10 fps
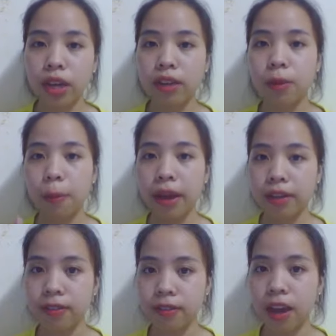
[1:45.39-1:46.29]
is the
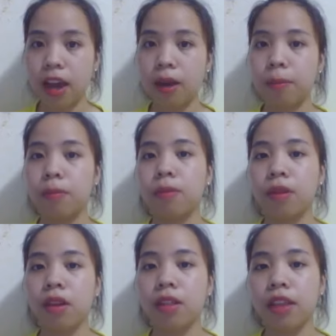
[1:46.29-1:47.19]
best time
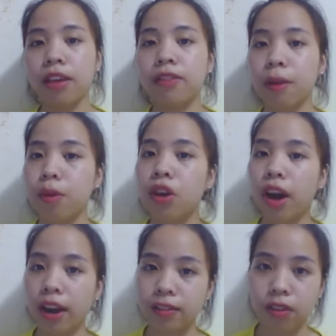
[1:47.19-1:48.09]
the
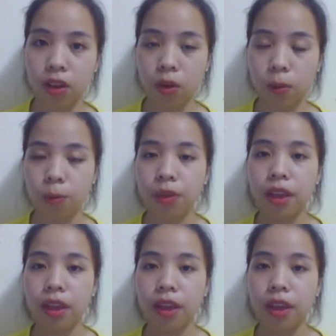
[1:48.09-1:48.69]
examiner asks you.